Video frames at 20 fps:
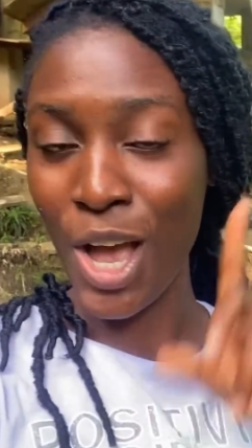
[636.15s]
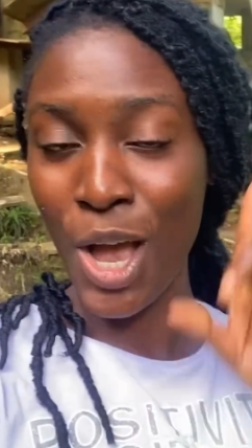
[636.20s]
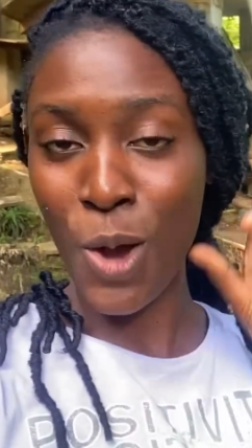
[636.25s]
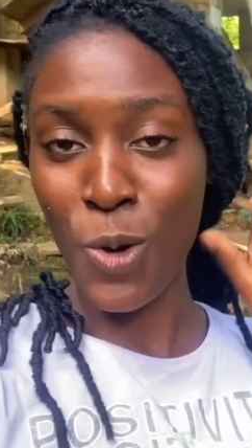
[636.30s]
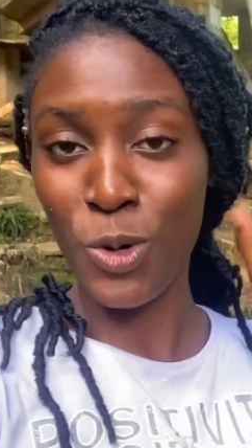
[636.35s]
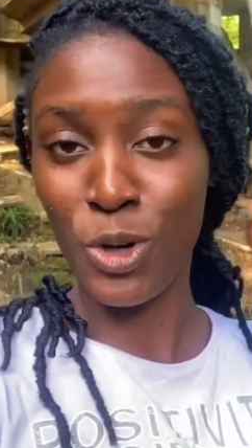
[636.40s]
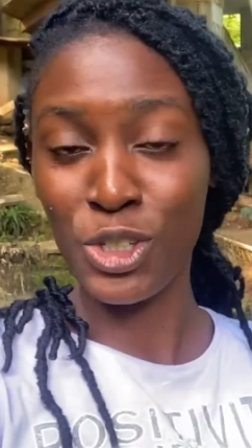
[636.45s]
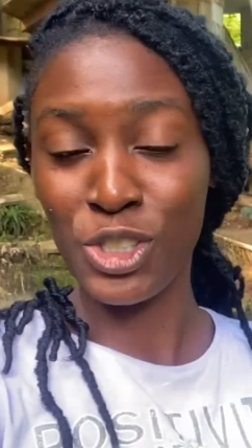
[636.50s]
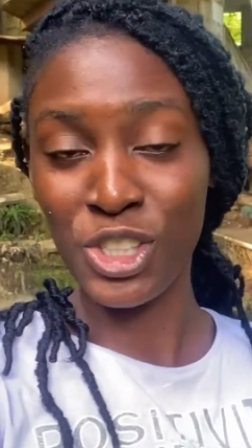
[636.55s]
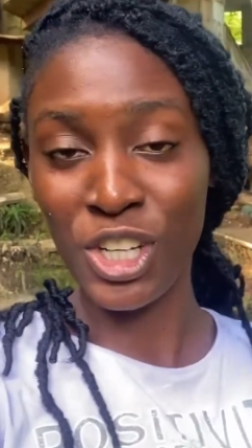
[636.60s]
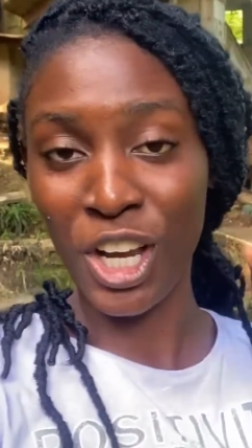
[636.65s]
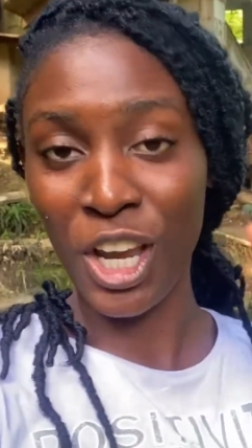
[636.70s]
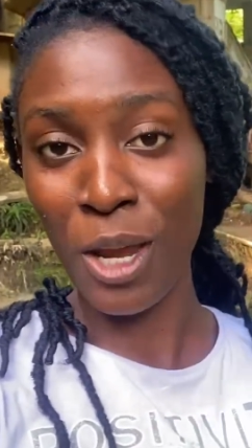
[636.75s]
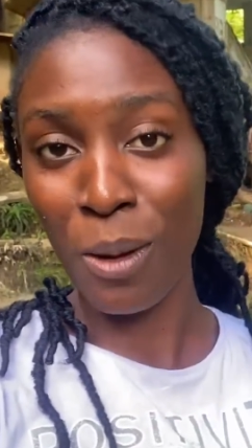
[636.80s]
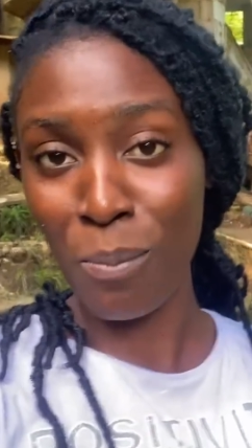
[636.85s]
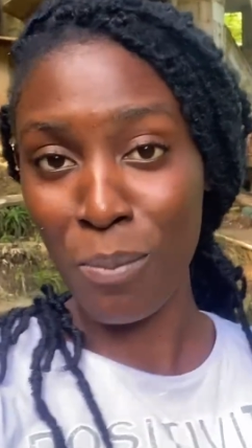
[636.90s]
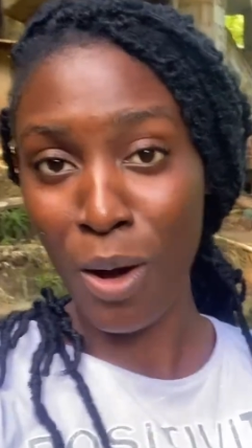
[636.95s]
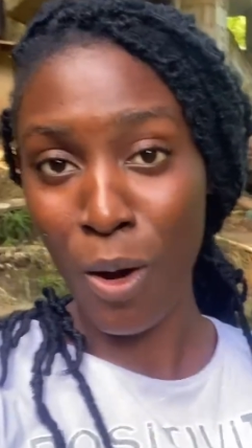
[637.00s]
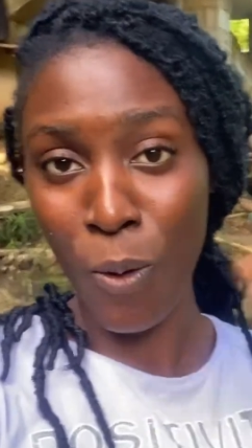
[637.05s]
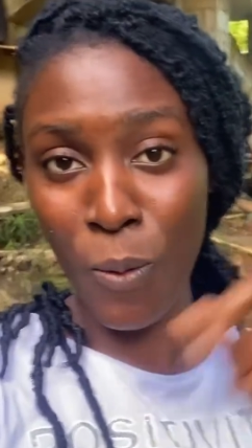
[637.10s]
We're going to check
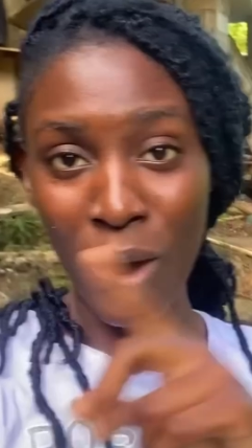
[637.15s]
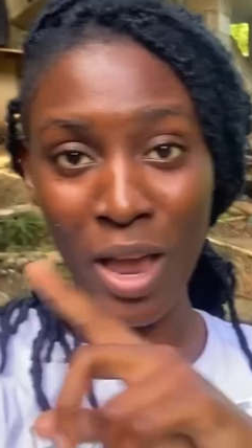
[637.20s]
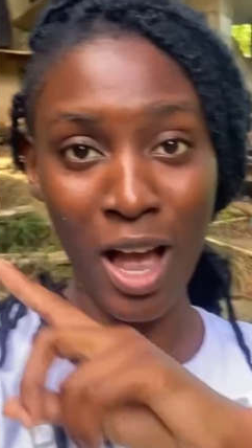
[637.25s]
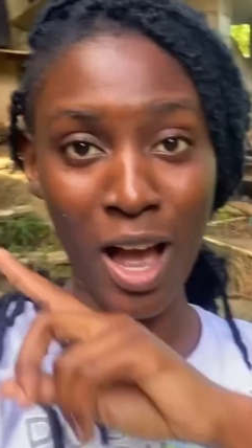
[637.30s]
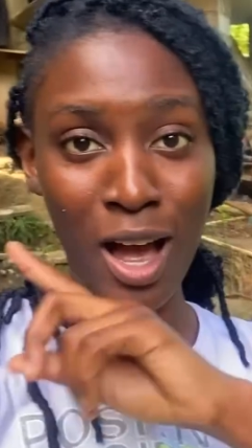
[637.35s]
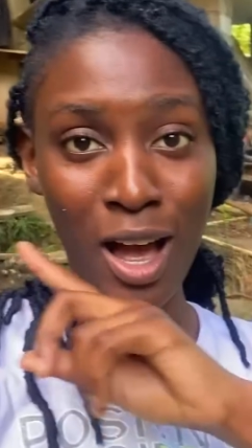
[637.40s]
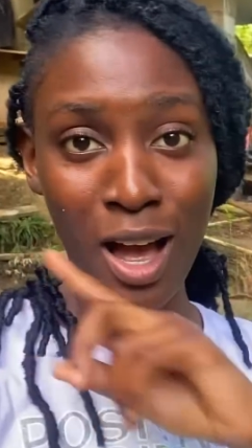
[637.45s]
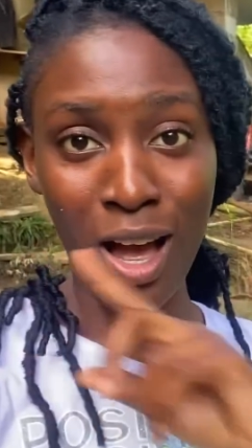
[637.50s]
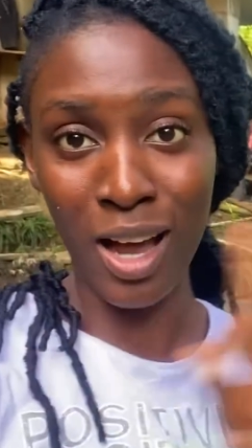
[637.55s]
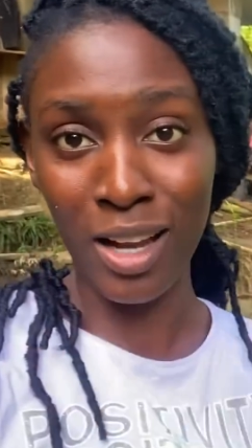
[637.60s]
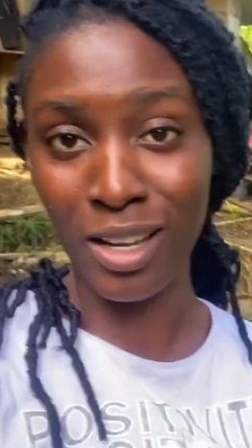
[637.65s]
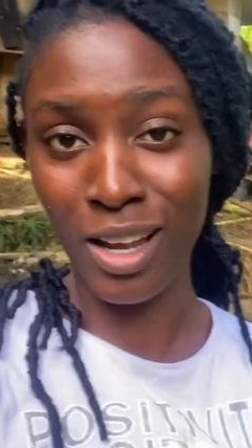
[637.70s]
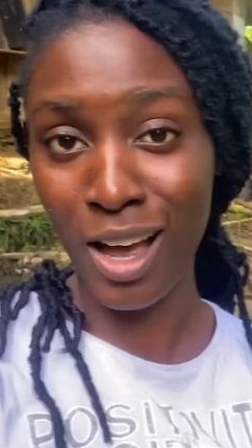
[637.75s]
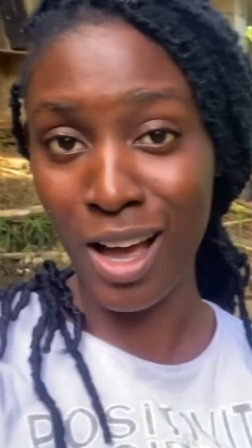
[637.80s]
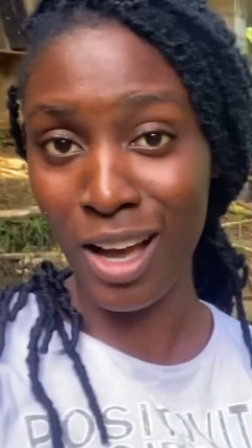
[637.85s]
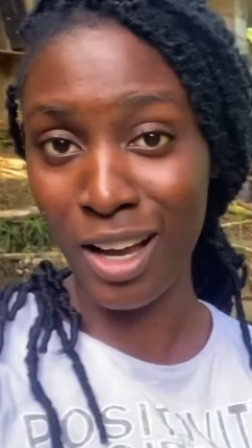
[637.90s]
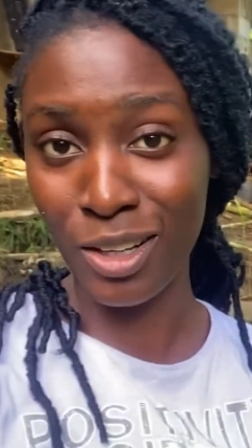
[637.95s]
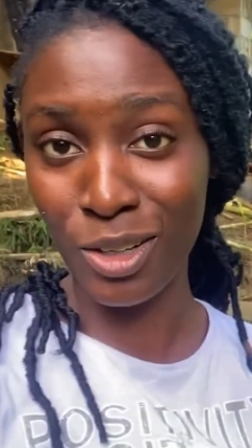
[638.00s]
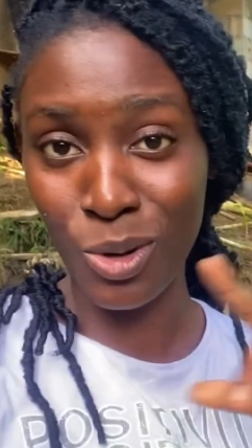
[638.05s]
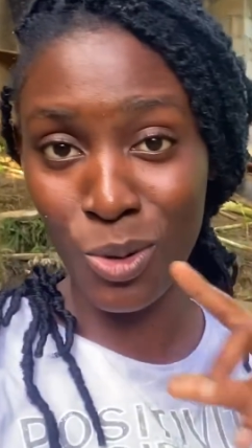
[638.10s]
in on
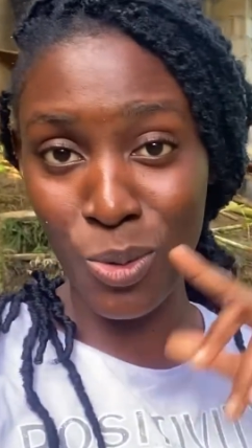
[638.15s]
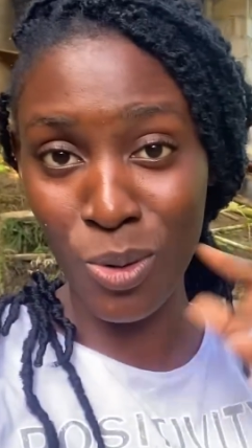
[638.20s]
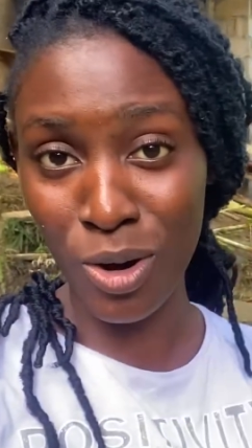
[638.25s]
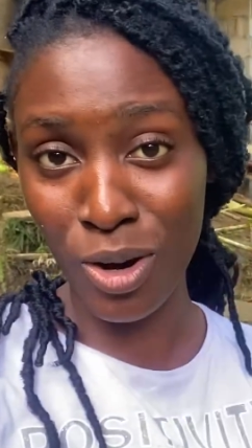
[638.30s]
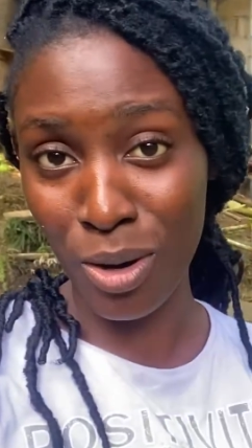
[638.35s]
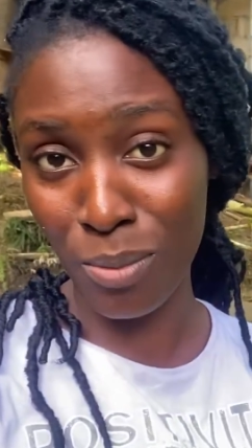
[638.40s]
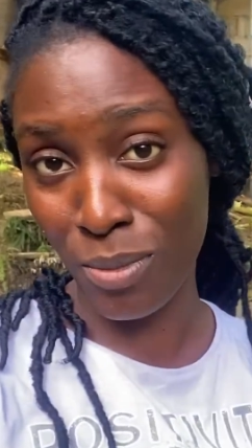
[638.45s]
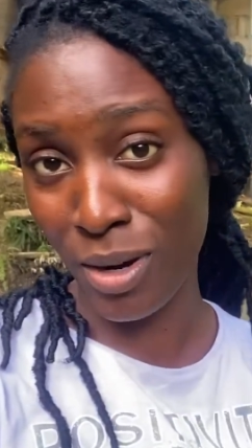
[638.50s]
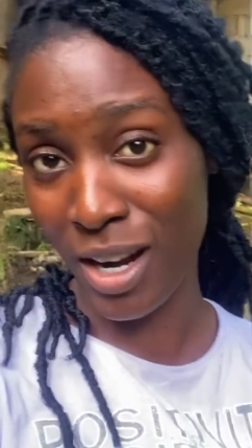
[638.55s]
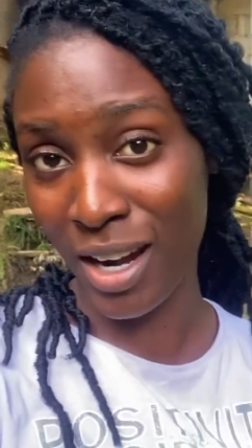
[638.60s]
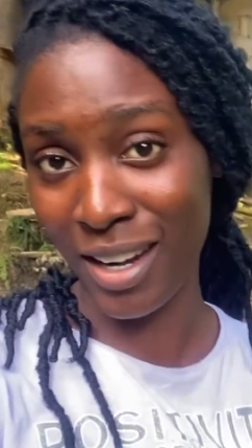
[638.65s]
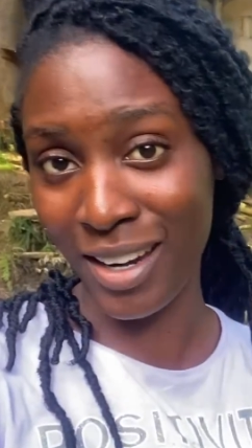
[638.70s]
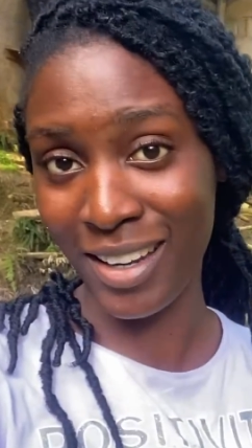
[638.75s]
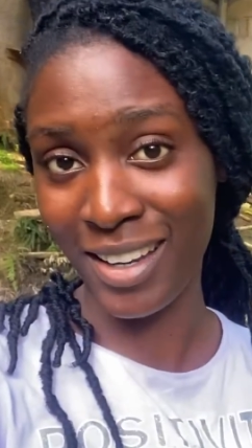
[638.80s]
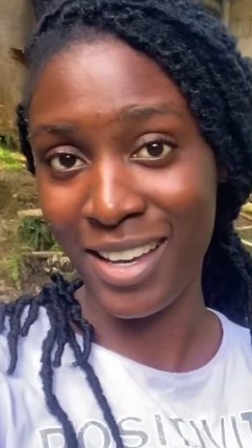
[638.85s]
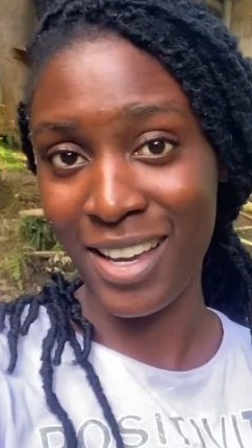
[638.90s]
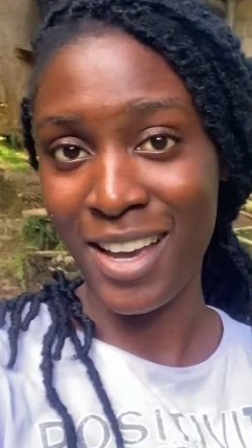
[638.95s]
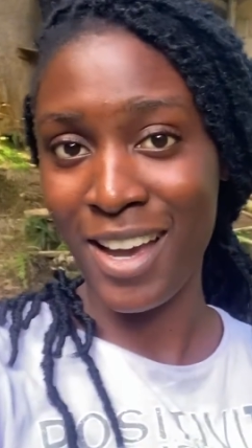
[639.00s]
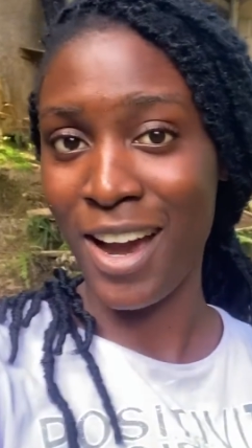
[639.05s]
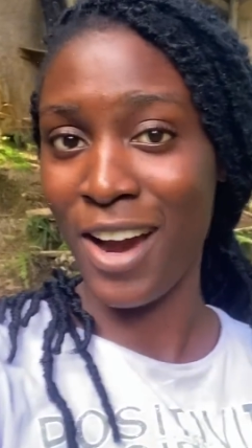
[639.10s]
hot cocoa bread,
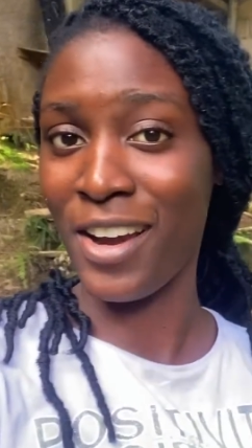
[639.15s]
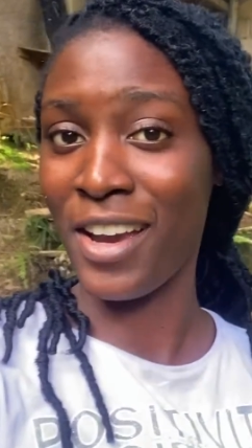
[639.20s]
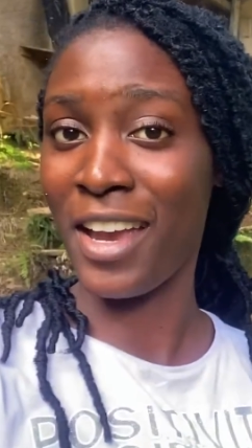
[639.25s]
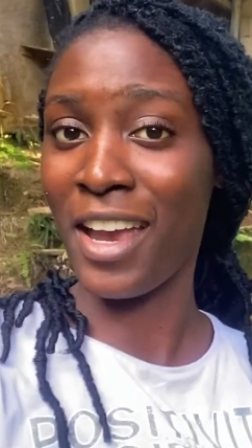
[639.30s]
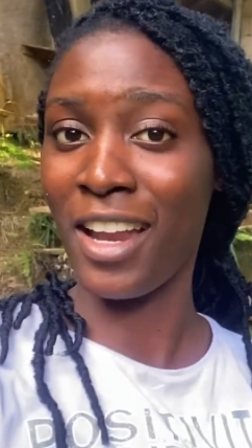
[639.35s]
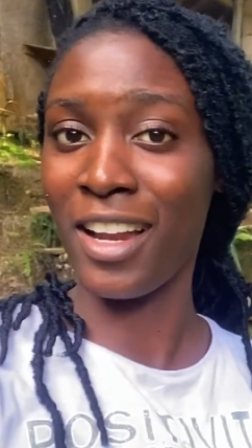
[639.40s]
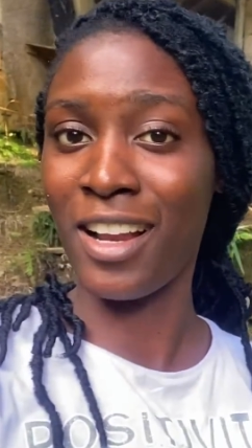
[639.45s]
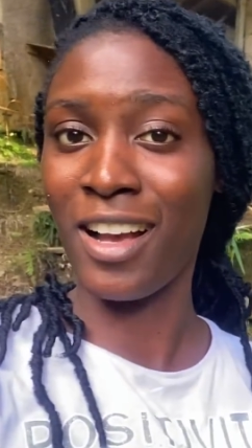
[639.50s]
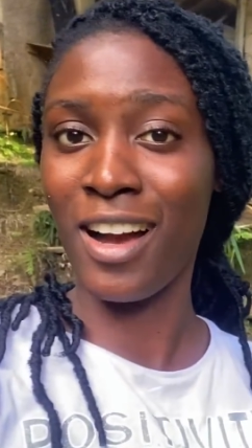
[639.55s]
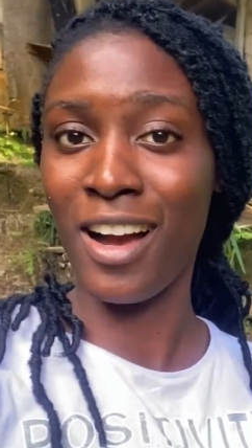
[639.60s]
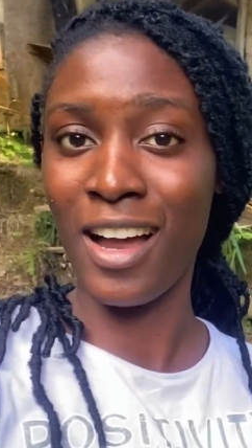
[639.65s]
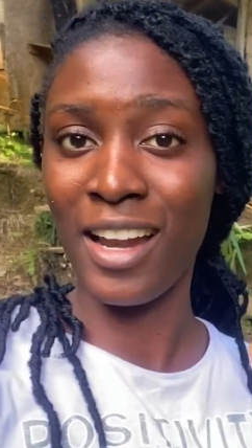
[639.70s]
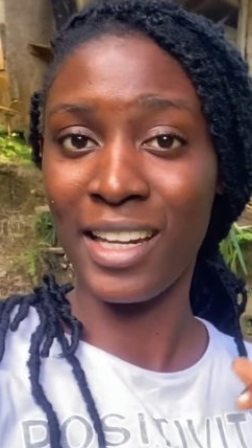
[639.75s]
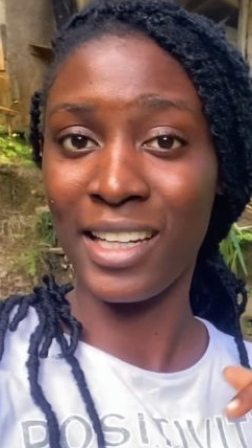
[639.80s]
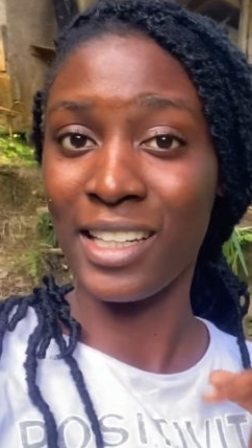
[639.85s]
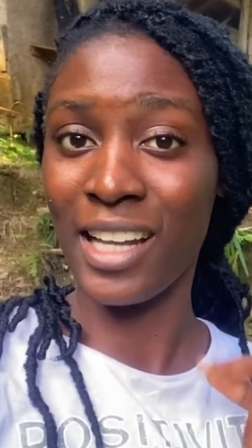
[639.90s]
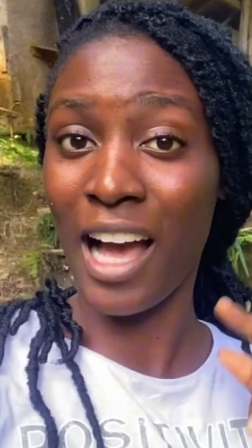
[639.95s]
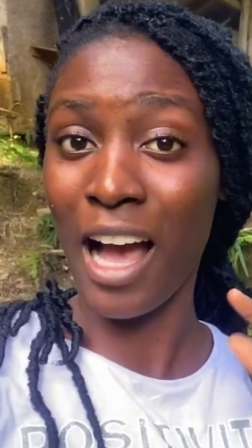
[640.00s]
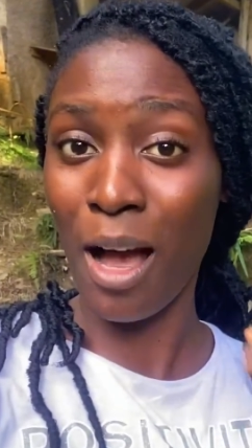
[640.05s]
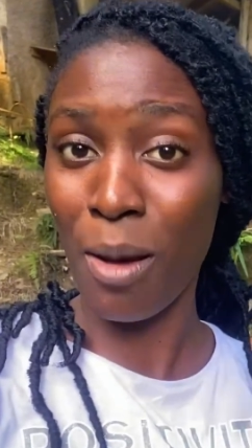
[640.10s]
or you can call it
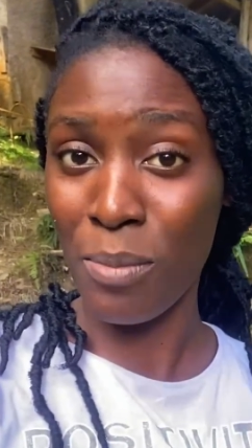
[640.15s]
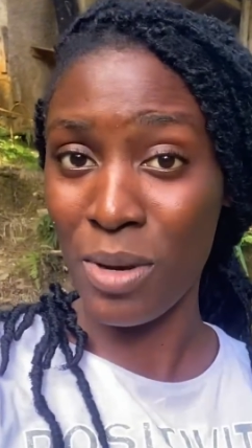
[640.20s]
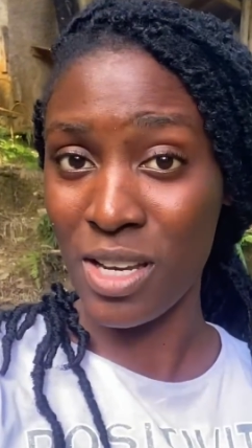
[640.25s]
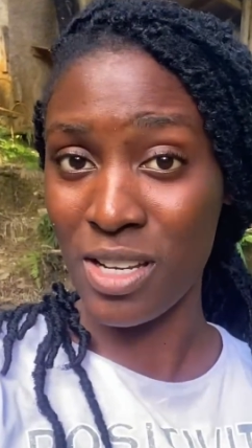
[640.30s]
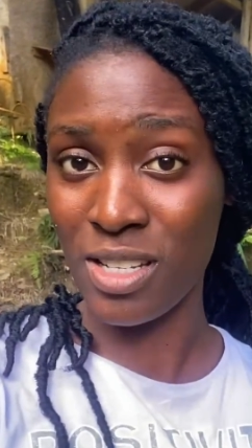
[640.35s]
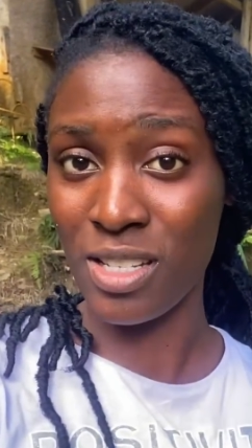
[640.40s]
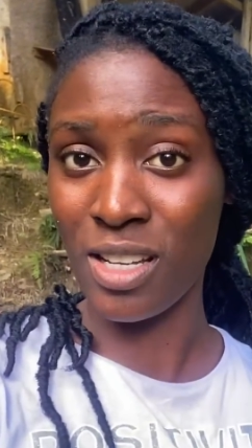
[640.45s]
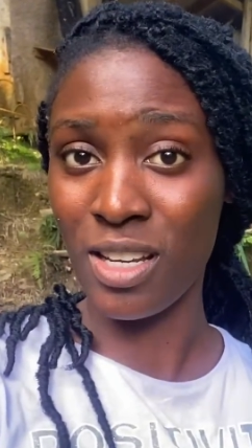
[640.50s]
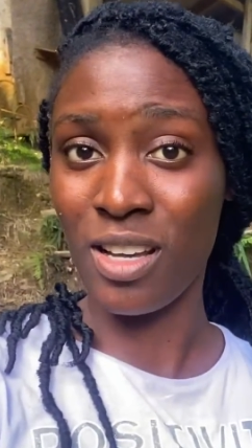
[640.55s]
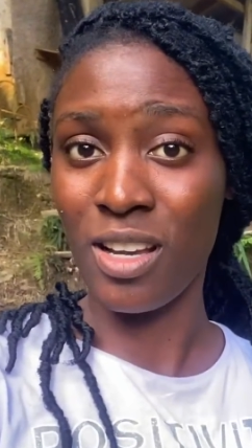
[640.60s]
Abby's